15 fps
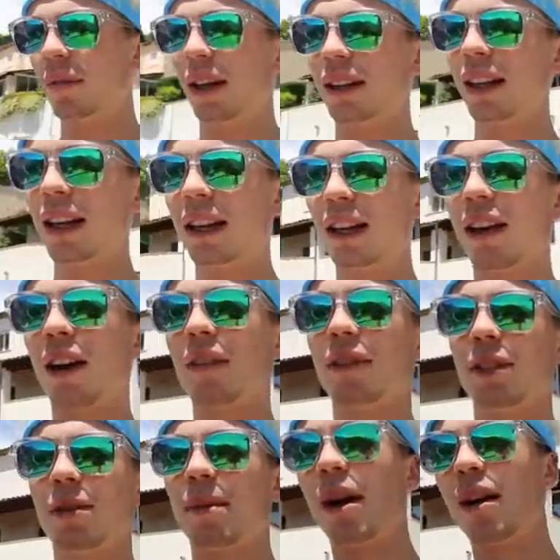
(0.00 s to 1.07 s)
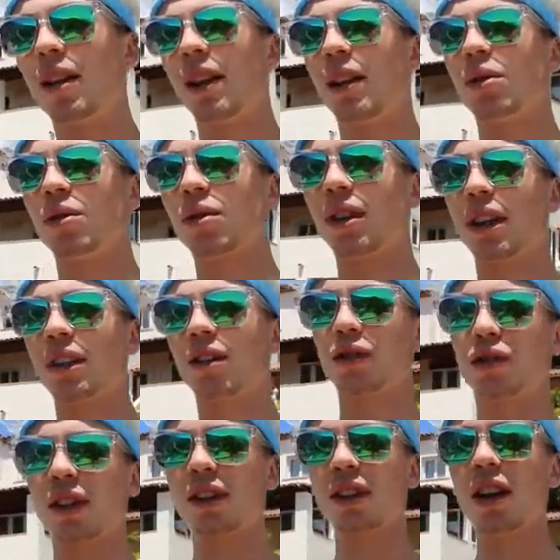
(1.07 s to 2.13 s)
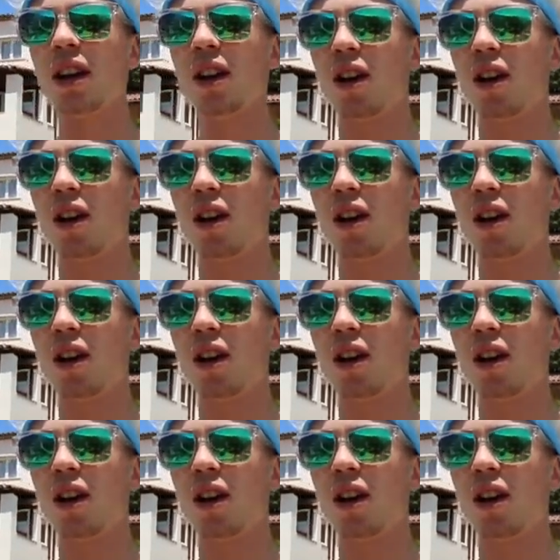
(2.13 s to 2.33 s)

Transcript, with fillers: my daily life is about, and I also get to address